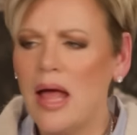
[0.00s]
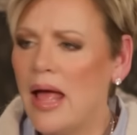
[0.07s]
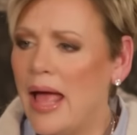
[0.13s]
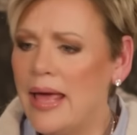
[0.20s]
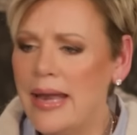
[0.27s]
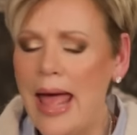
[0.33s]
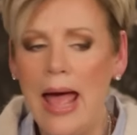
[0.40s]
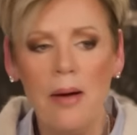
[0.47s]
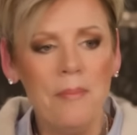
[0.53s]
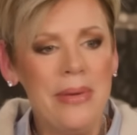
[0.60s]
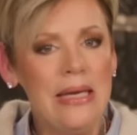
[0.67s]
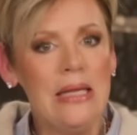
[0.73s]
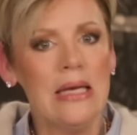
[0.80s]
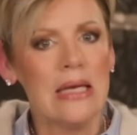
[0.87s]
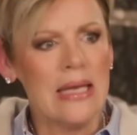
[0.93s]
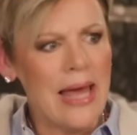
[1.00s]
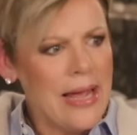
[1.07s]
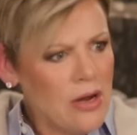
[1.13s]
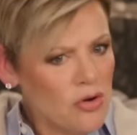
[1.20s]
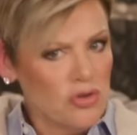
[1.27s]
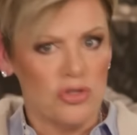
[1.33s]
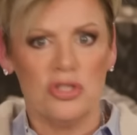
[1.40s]
And how many
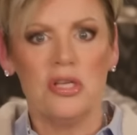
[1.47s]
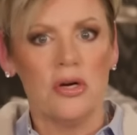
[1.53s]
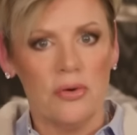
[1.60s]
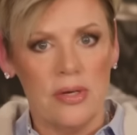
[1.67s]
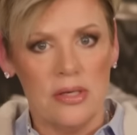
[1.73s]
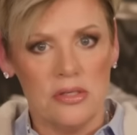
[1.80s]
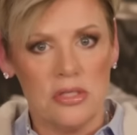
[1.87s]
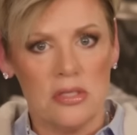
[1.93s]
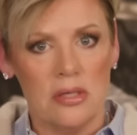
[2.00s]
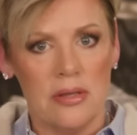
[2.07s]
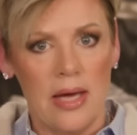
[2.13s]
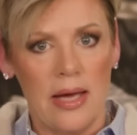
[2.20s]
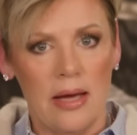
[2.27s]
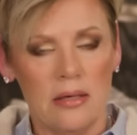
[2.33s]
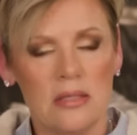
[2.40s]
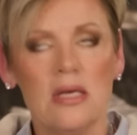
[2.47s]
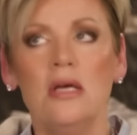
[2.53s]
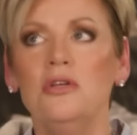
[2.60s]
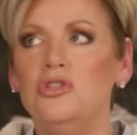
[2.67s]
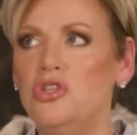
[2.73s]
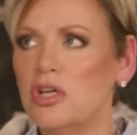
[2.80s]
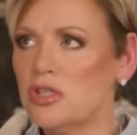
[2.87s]
layers there is to that.
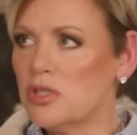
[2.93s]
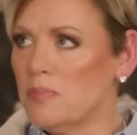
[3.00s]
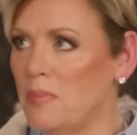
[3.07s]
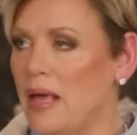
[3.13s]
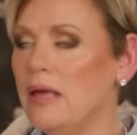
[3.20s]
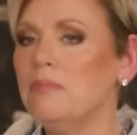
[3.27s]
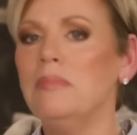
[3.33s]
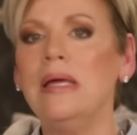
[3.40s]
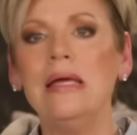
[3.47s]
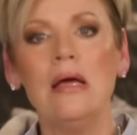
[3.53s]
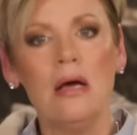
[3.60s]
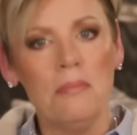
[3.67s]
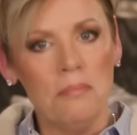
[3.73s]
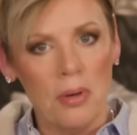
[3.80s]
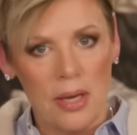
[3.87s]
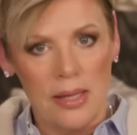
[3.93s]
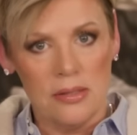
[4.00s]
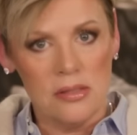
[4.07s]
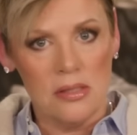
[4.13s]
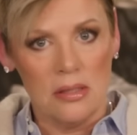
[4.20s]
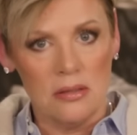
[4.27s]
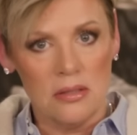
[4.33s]
Just make me a
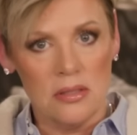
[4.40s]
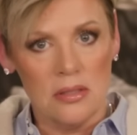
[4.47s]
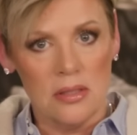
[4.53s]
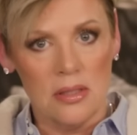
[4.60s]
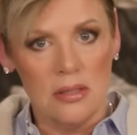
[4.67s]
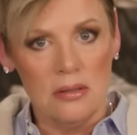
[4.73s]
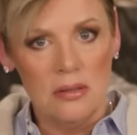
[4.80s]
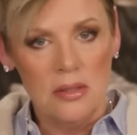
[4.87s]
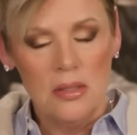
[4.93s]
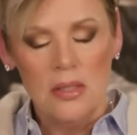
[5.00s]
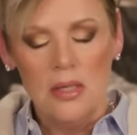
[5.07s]
blessing today.